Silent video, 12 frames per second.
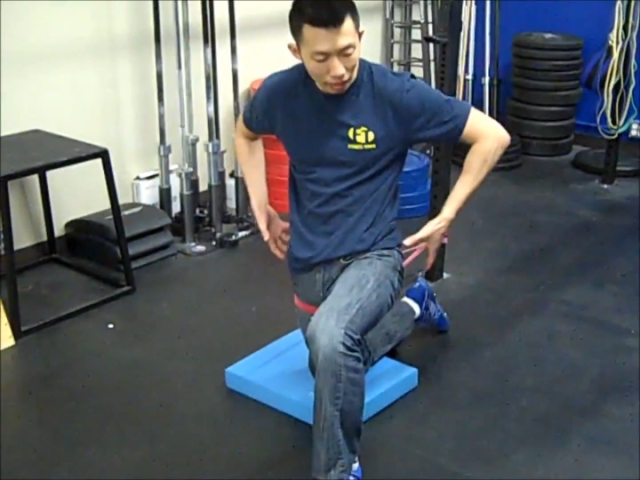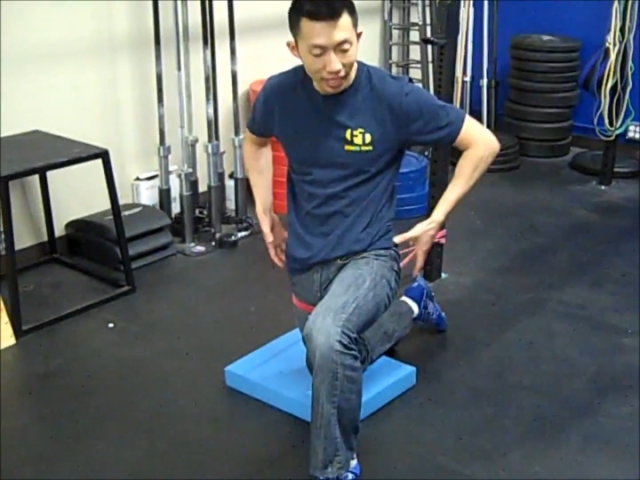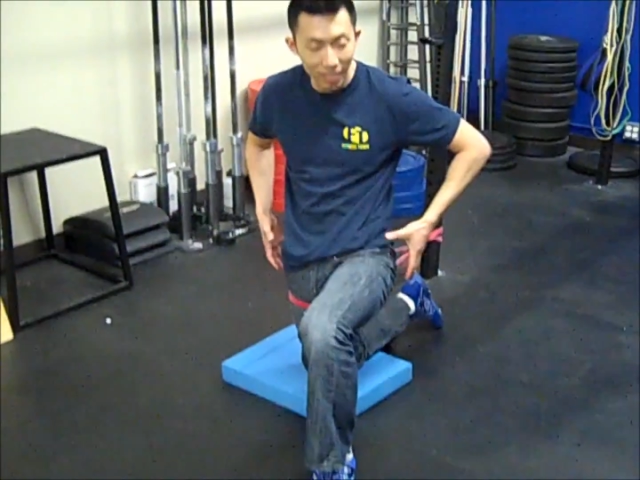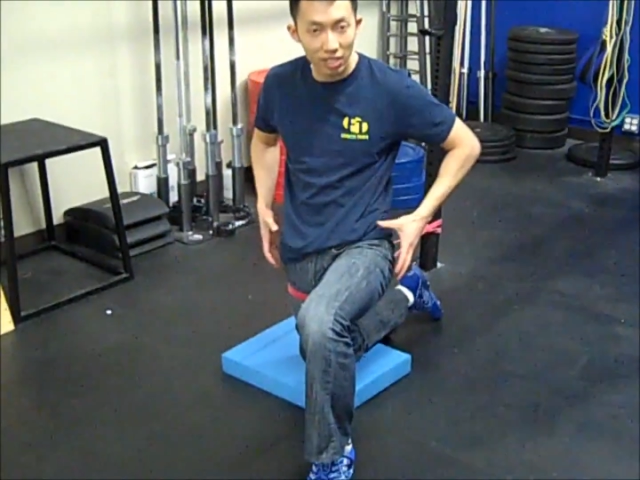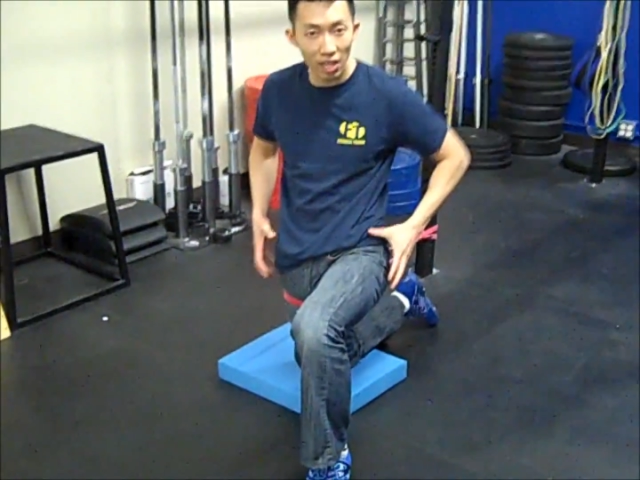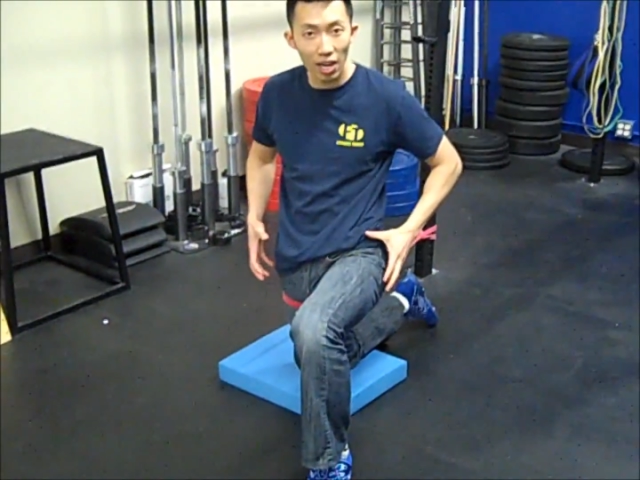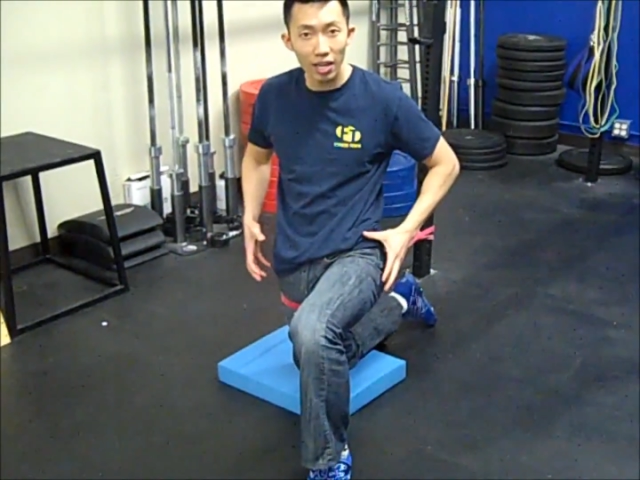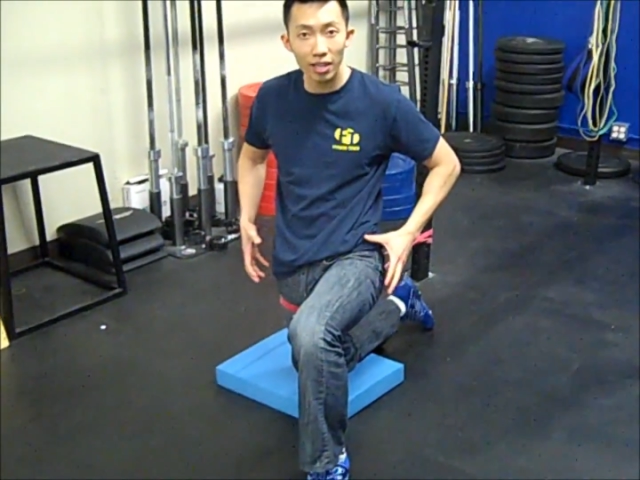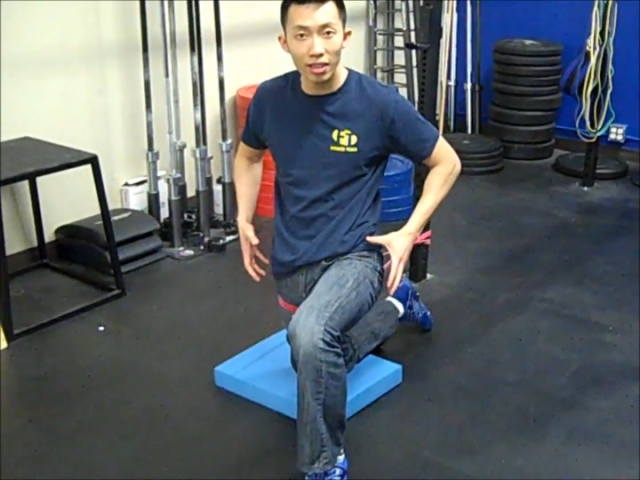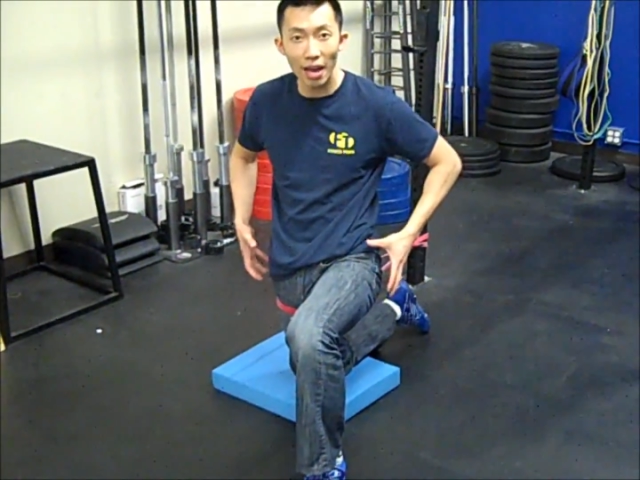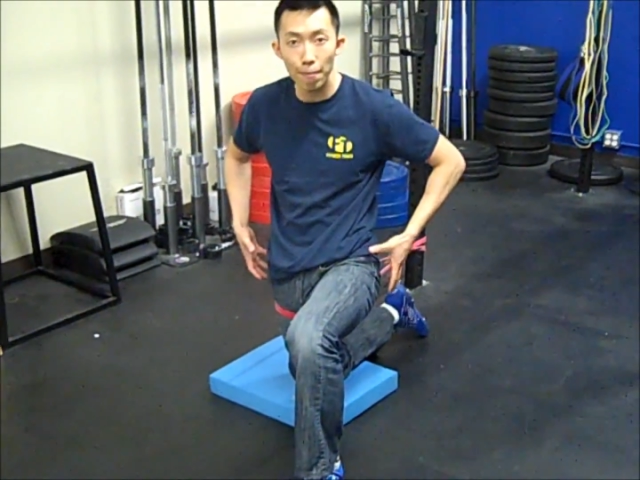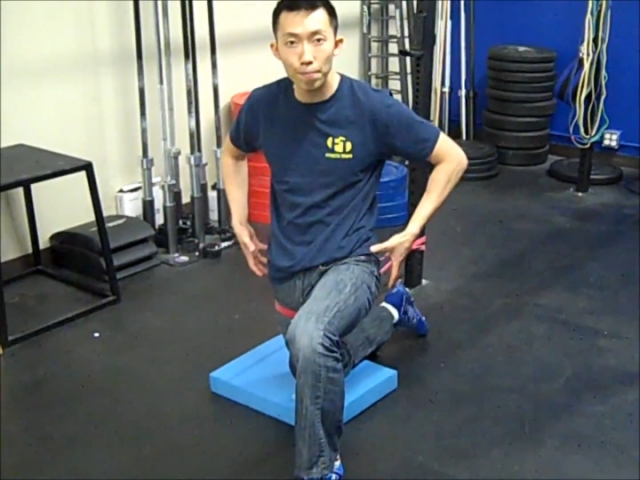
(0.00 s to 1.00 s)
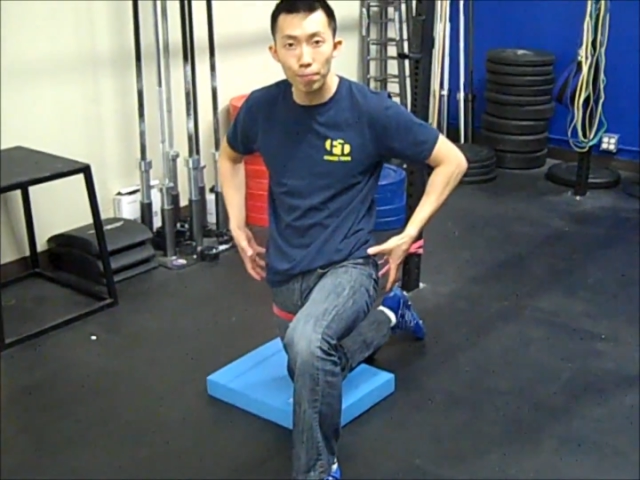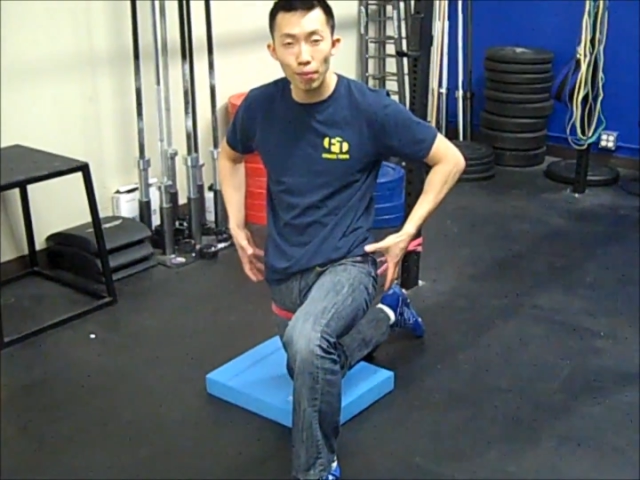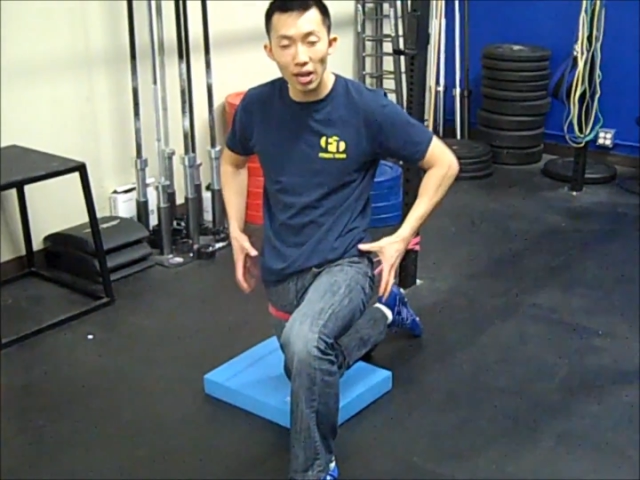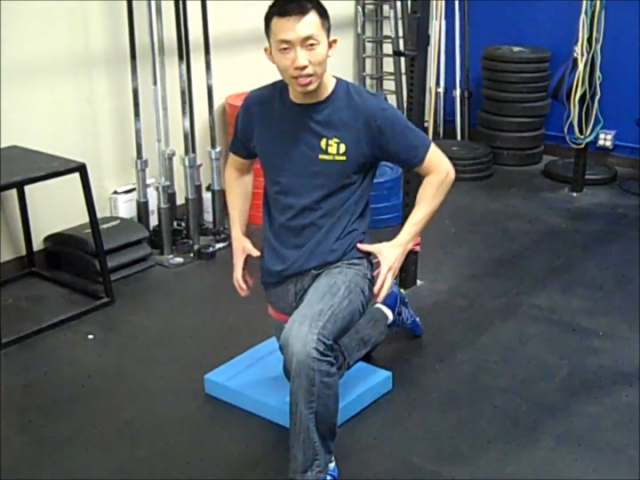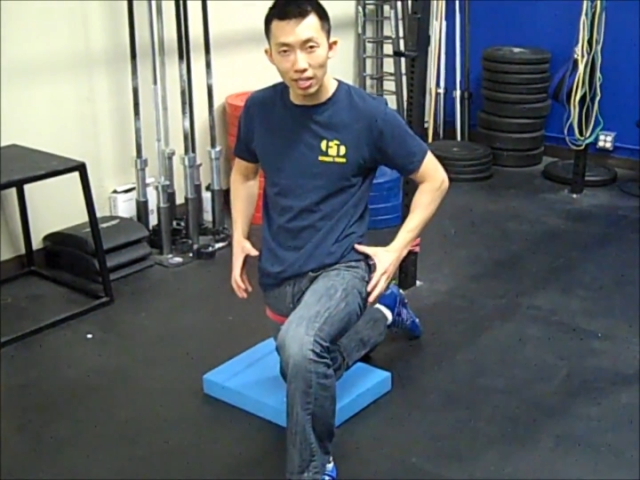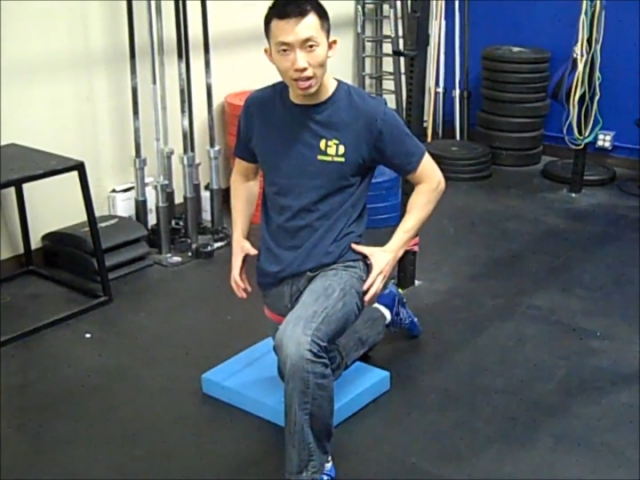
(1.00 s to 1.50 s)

really tuck that butt